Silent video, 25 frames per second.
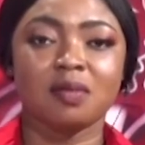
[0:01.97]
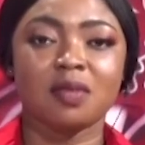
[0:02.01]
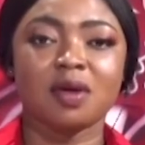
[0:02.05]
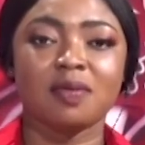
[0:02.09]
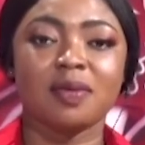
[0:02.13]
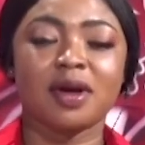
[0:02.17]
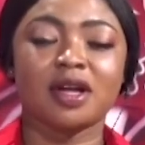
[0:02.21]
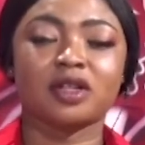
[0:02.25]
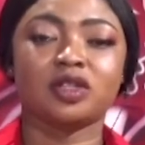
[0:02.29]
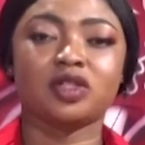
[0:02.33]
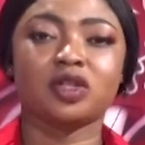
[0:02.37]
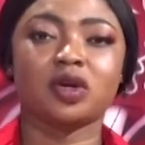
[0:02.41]

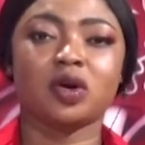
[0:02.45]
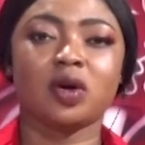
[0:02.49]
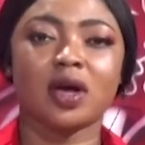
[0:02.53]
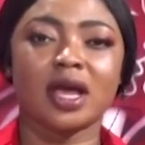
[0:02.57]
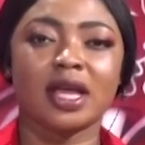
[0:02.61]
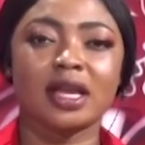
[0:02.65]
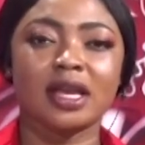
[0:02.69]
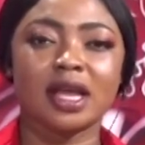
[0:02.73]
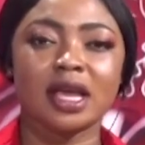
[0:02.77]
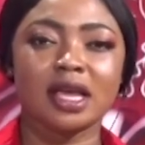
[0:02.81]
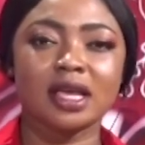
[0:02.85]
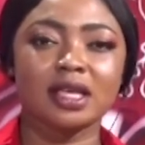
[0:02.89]
Me patcho
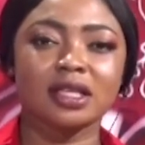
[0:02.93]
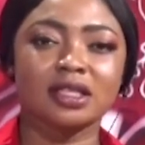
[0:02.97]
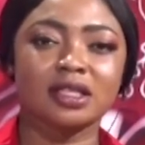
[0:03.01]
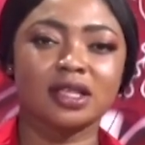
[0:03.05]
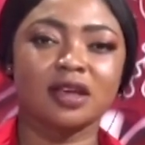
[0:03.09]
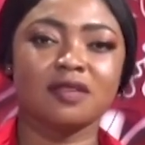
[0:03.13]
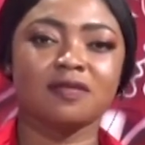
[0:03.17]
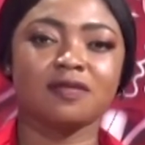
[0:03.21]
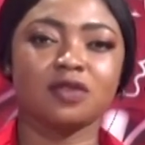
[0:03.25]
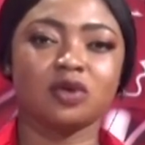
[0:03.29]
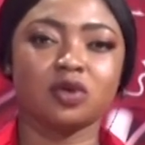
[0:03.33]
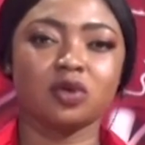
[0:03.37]
ene
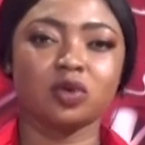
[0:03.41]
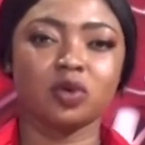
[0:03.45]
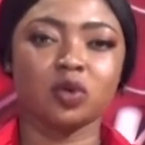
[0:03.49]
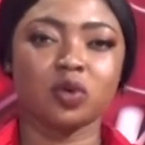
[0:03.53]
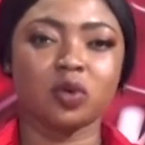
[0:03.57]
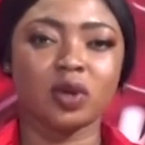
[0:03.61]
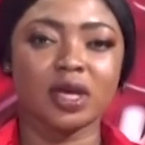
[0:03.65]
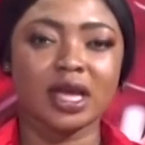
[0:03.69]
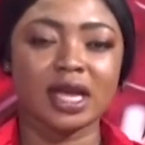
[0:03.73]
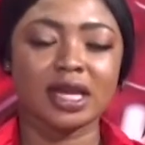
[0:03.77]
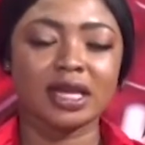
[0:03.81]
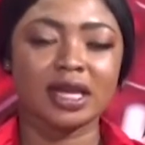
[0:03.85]
interview
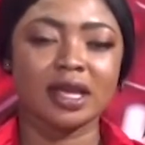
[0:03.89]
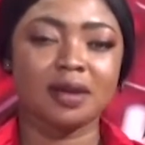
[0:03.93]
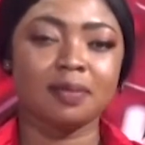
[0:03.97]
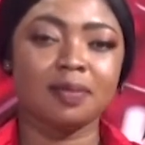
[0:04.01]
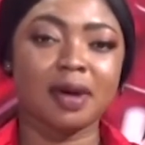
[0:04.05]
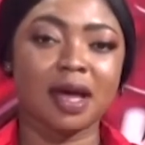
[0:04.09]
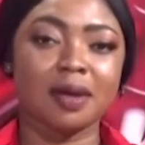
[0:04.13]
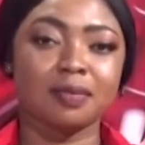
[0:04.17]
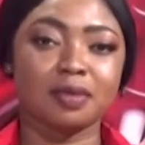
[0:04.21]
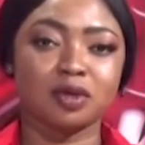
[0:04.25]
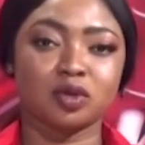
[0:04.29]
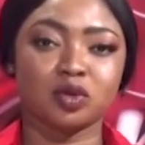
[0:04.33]
no ye de
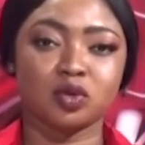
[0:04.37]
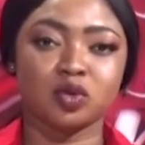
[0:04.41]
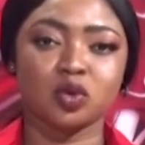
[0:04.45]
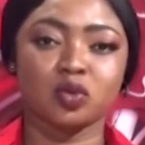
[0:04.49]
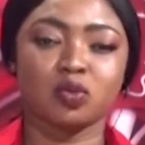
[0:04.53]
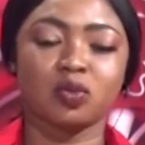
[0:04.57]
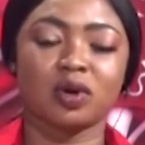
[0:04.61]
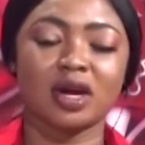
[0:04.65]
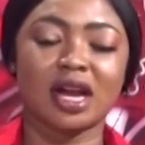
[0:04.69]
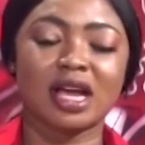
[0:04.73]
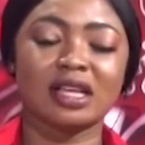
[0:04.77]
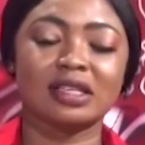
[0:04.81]
baba
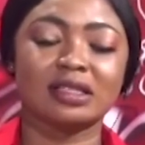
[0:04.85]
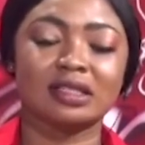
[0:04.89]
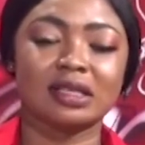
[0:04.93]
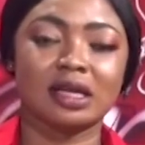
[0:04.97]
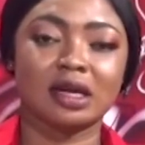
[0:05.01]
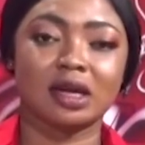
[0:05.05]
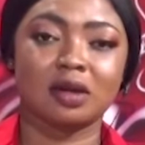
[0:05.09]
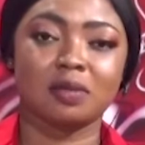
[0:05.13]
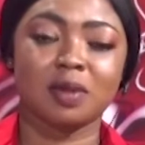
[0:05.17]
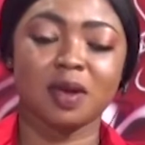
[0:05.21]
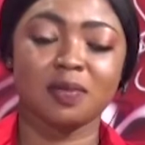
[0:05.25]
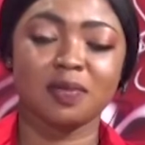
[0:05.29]
so mo
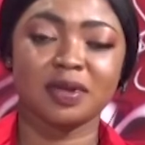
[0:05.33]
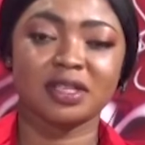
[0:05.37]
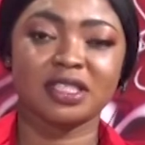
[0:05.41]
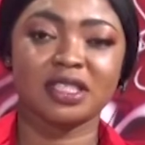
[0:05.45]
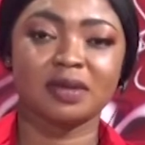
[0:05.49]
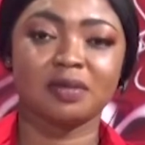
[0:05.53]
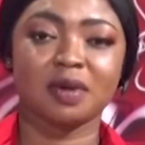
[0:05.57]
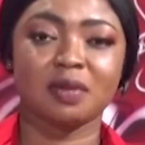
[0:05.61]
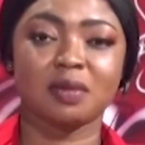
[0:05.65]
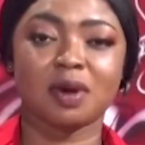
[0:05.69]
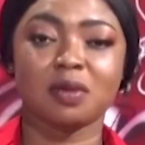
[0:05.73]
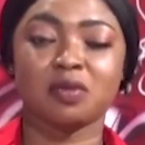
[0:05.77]
nansa na me
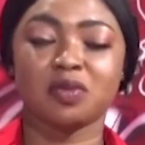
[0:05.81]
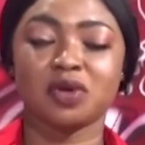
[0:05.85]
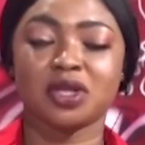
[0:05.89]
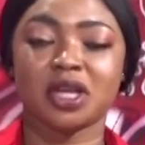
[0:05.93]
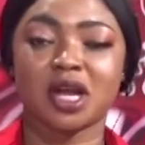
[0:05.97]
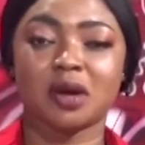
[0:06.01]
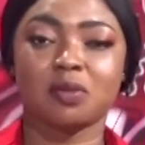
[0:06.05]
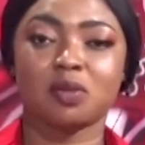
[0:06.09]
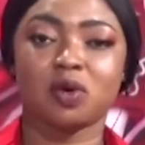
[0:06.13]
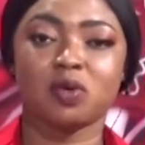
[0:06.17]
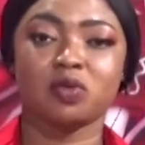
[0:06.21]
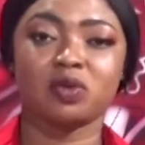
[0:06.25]
pese meme mu
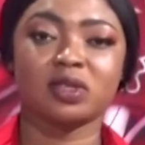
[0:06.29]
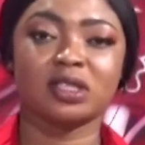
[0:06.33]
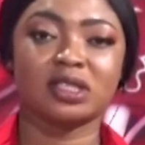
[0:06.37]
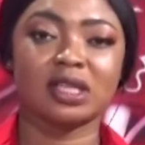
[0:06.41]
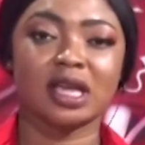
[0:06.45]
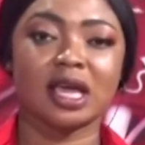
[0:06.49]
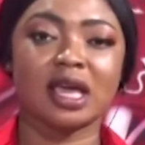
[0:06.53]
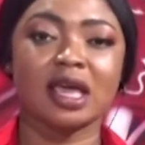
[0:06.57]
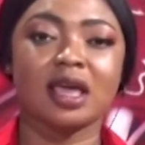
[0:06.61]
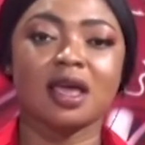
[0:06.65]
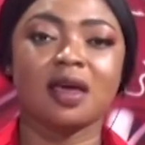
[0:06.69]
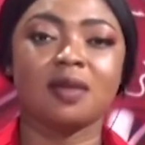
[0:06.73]
nyama hu
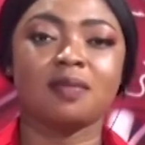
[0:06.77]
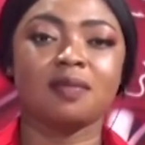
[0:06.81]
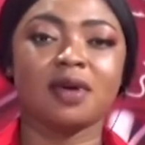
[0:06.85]
se